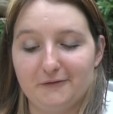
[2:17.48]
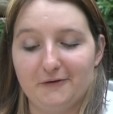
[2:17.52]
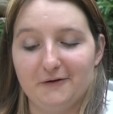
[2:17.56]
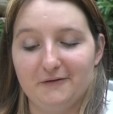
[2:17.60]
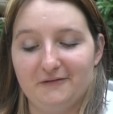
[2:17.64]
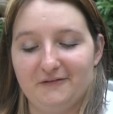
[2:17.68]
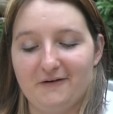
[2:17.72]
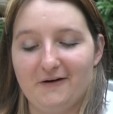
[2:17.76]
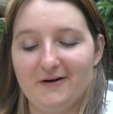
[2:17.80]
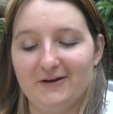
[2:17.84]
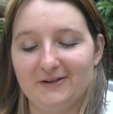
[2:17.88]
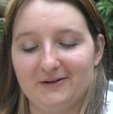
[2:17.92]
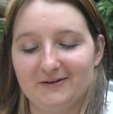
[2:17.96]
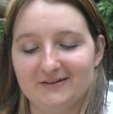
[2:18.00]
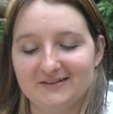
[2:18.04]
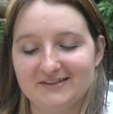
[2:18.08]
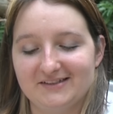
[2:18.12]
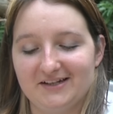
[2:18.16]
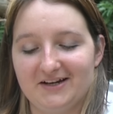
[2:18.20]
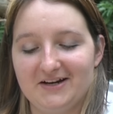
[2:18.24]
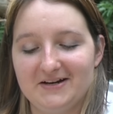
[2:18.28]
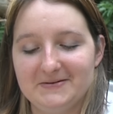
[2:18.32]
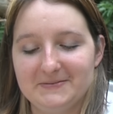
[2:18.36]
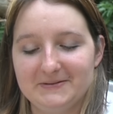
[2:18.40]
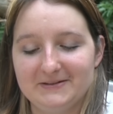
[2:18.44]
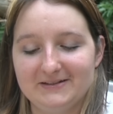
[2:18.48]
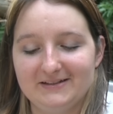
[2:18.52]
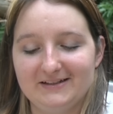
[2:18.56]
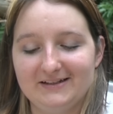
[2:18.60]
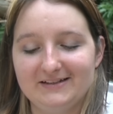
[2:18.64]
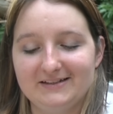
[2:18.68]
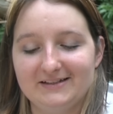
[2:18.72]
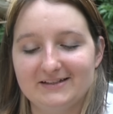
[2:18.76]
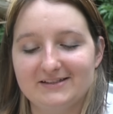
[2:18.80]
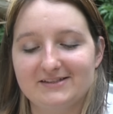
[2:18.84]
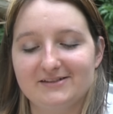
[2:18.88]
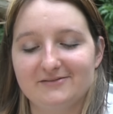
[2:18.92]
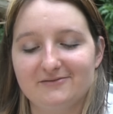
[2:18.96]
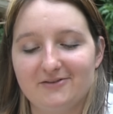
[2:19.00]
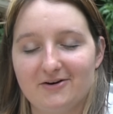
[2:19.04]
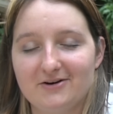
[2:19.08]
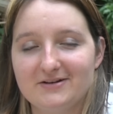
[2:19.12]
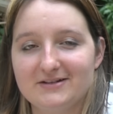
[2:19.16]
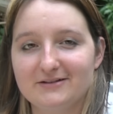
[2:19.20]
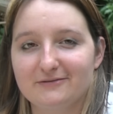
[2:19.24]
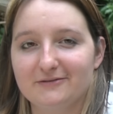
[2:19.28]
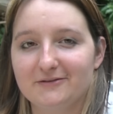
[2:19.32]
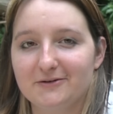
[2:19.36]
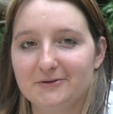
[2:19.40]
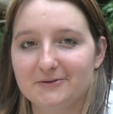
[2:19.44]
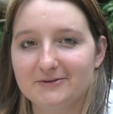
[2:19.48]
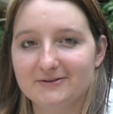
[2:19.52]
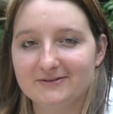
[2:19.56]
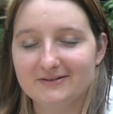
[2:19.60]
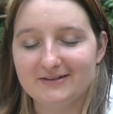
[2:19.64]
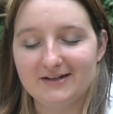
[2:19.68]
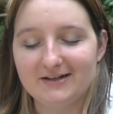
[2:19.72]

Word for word: for a very long time and, and did some very difficult